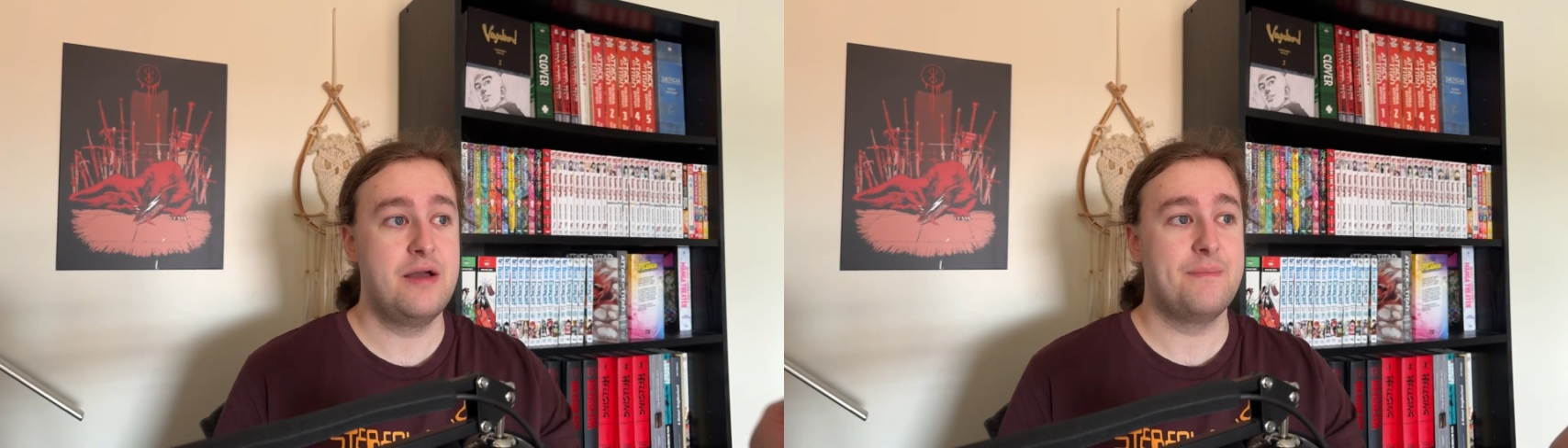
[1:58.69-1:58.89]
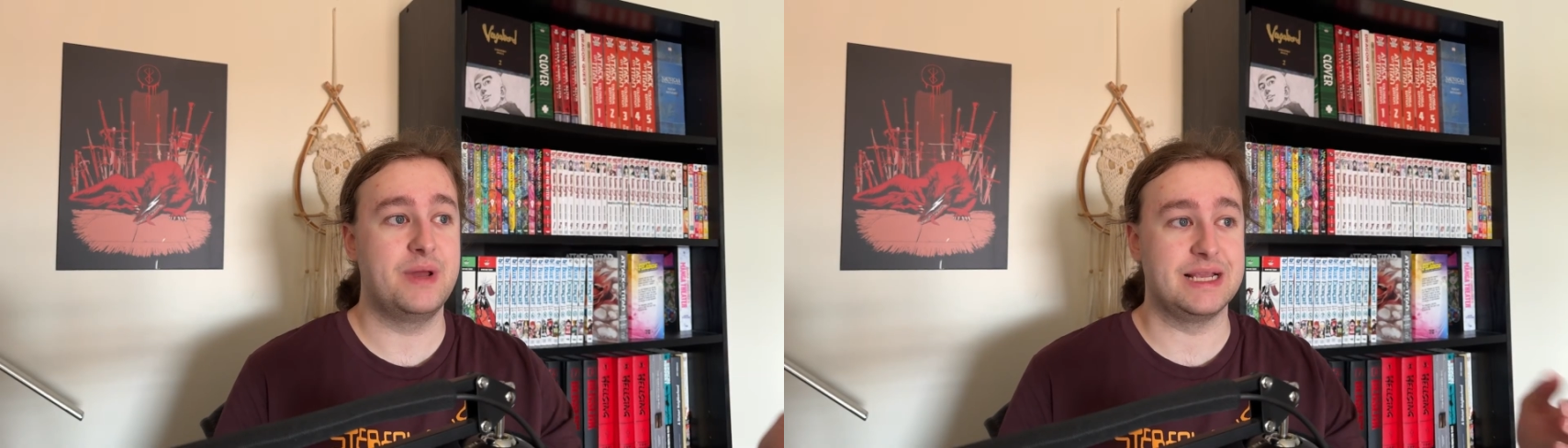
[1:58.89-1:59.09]

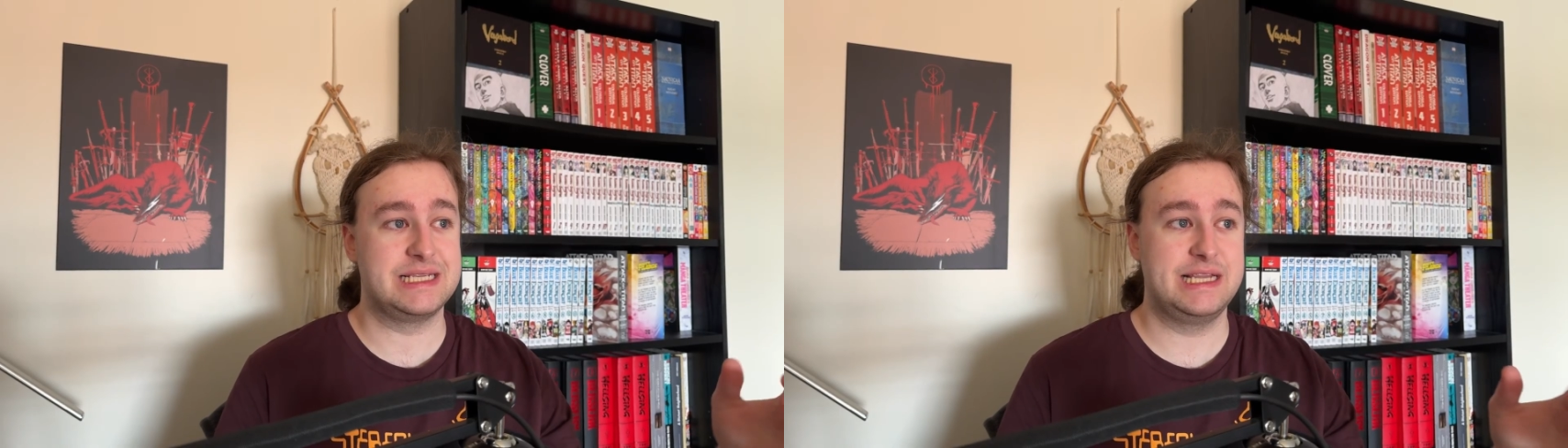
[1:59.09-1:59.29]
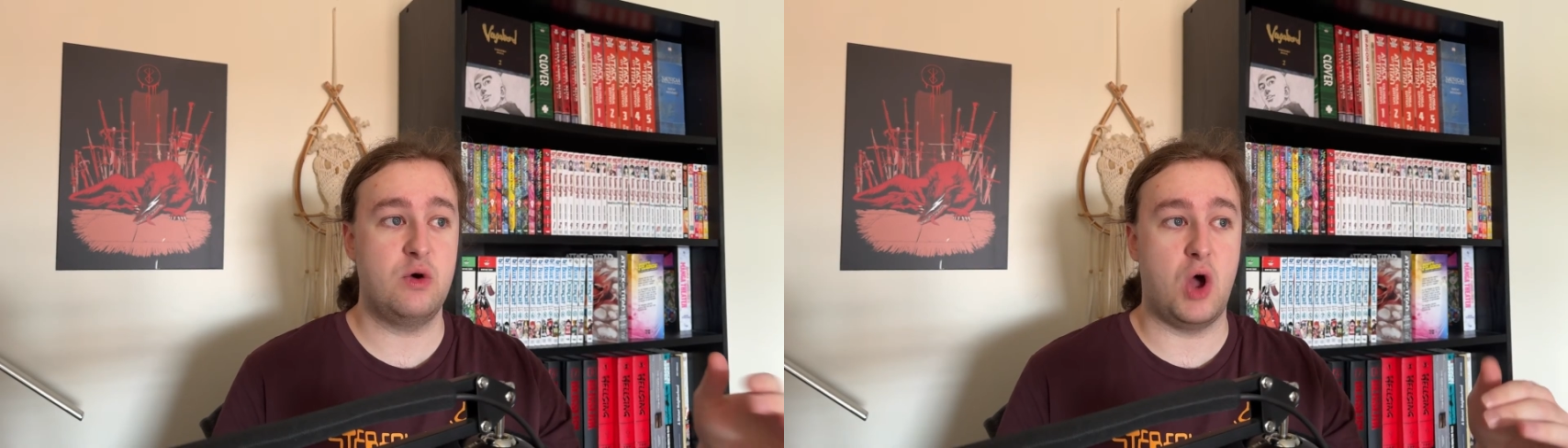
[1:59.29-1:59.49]
but it's
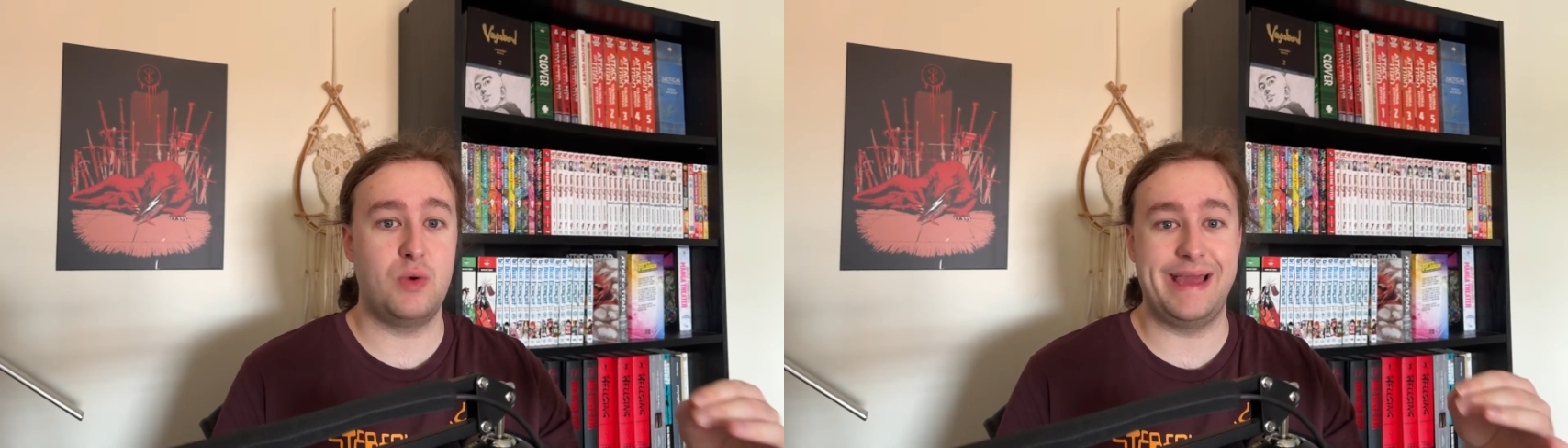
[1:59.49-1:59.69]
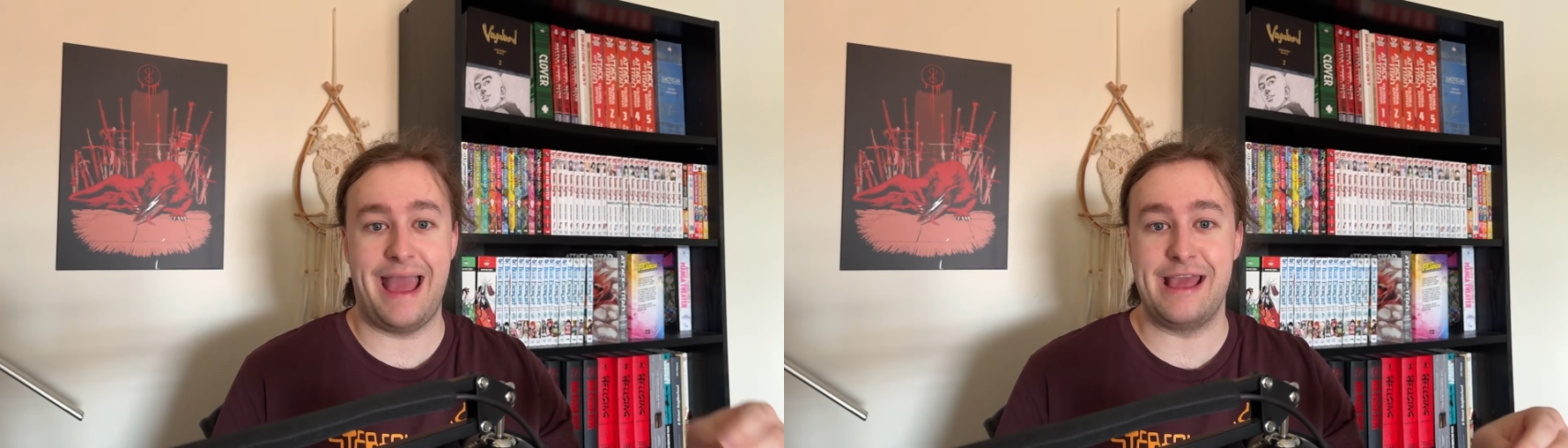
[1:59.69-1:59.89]
still
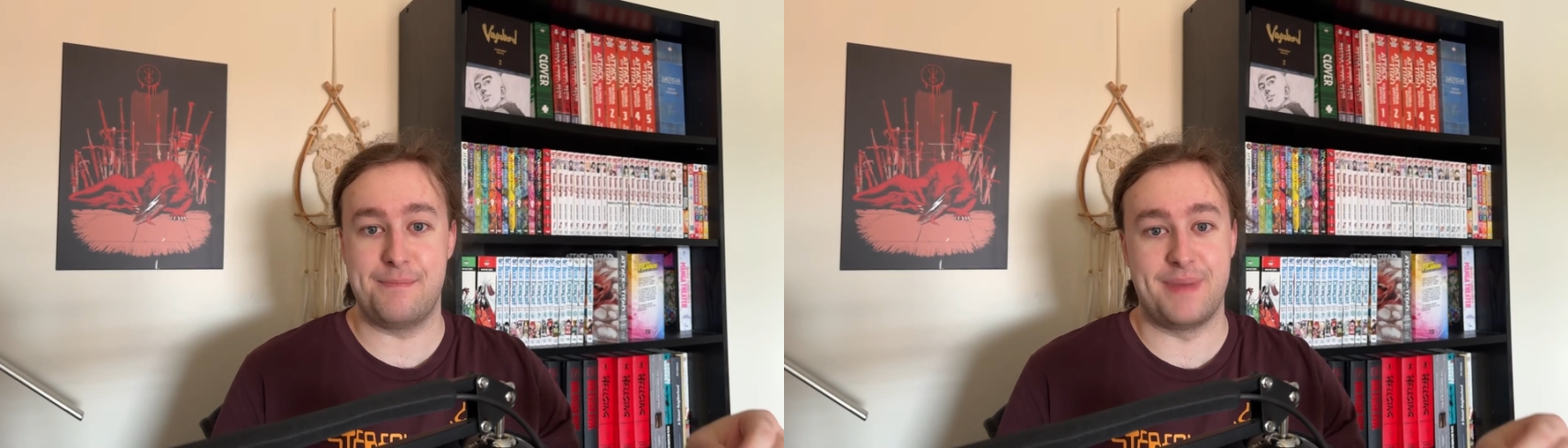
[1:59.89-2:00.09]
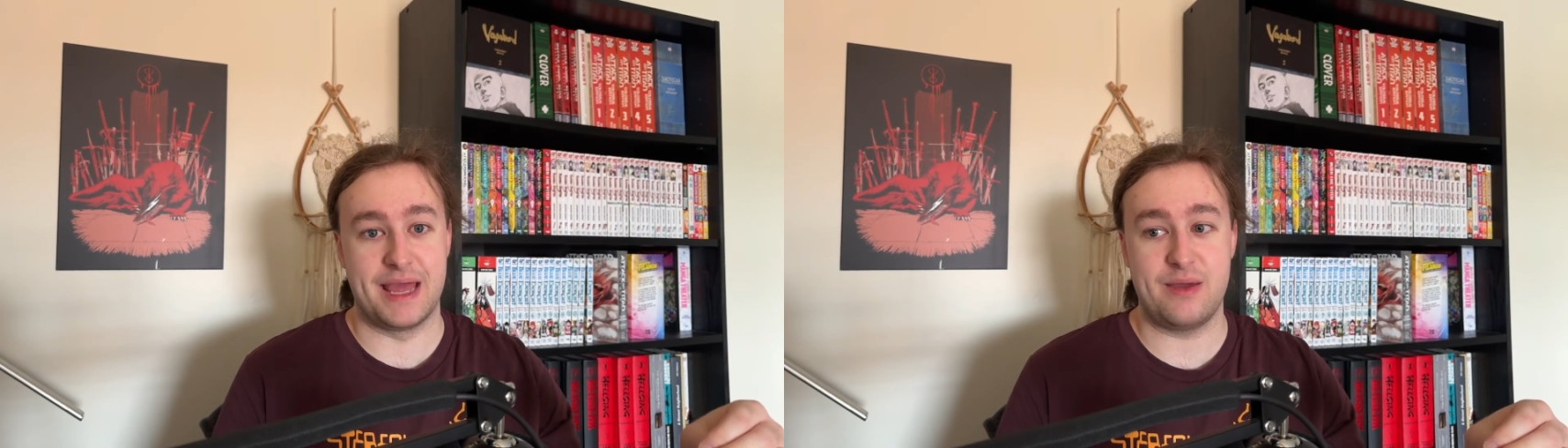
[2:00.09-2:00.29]
only 8
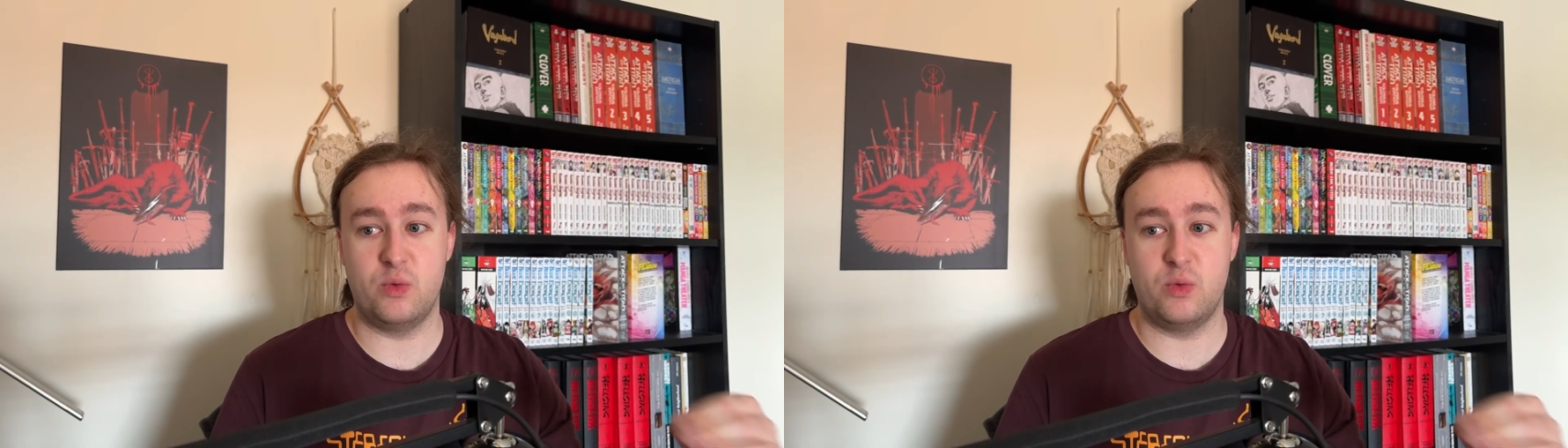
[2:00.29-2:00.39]
bit,